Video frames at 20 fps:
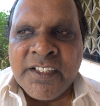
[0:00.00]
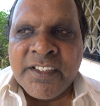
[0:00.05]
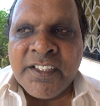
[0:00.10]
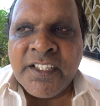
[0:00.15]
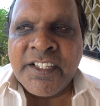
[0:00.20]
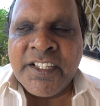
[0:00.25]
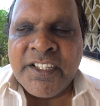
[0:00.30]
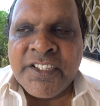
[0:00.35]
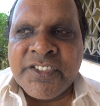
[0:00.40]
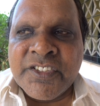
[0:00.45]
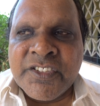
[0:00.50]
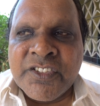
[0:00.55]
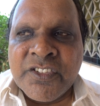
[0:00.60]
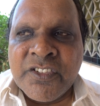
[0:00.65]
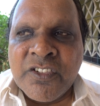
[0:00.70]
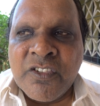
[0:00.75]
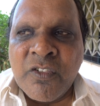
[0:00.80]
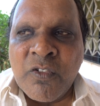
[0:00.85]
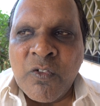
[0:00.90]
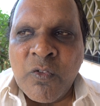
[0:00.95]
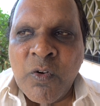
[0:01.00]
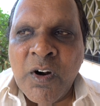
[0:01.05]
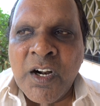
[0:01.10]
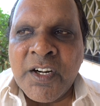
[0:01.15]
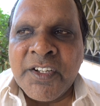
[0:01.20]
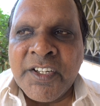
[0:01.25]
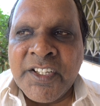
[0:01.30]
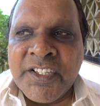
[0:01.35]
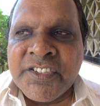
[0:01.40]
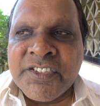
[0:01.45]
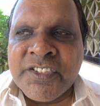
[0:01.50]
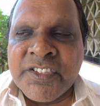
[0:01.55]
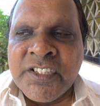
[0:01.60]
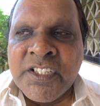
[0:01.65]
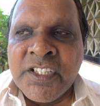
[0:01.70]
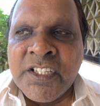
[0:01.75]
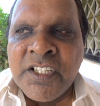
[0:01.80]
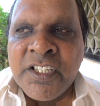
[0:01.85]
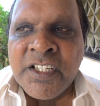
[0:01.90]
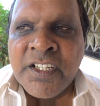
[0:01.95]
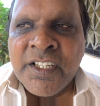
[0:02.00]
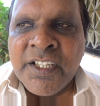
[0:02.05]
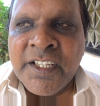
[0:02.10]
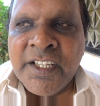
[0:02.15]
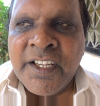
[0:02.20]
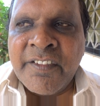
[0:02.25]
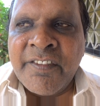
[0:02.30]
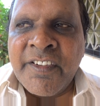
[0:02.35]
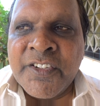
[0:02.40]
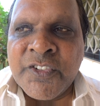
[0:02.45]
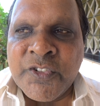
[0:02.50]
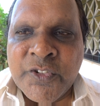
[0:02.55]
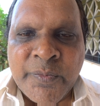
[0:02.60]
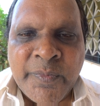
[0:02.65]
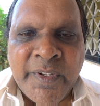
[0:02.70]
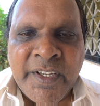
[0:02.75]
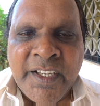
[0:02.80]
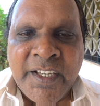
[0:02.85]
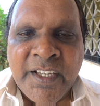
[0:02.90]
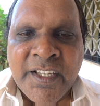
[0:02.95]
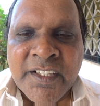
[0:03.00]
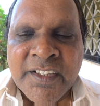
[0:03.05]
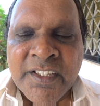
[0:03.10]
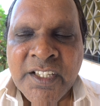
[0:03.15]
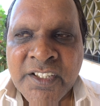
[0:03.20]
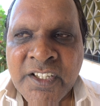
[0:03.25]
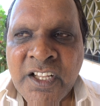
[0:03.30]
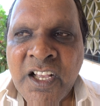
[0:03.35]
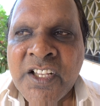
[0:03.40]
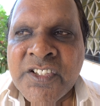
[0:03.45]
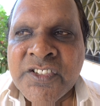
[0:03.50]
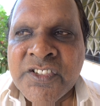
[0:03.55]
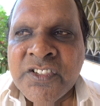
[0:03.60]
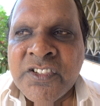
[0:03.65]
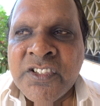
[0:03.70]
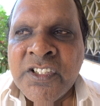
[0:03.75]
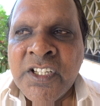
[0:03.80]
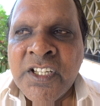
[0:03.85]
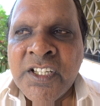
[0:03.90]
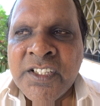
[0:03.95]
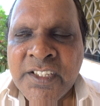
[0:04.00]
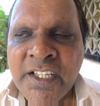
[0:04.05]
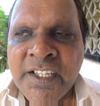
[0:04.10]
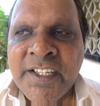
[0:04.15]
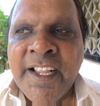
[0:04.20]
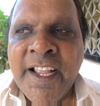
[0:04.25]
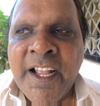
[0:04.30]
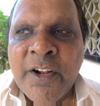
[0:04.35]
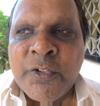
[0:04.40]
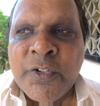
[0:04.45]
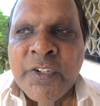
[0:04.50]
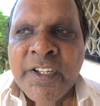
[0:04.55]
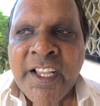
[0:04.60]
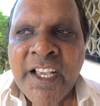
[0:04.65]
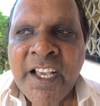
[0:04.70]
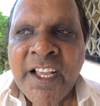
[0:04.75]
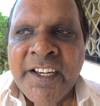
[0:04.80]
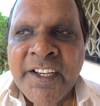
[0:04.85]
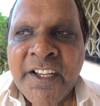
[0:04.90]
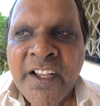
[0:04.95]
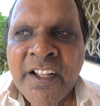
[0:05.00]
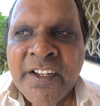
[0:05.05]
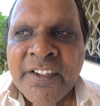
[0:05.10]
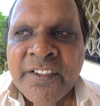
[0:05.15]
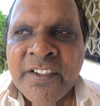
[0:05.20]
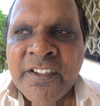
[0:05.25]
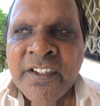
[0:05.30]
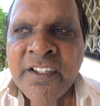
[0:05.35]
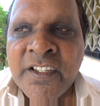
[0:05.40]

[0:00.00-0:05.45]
That is what is given to me, the task that I have to carry on.